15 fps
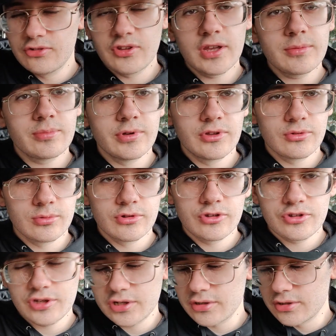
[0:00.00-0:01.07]
tank pins, which
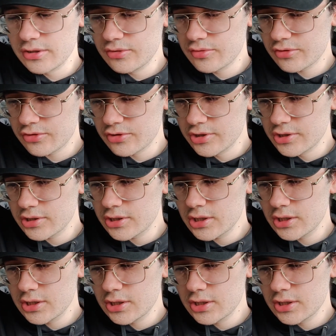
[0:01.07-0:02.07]
is kind of interesting.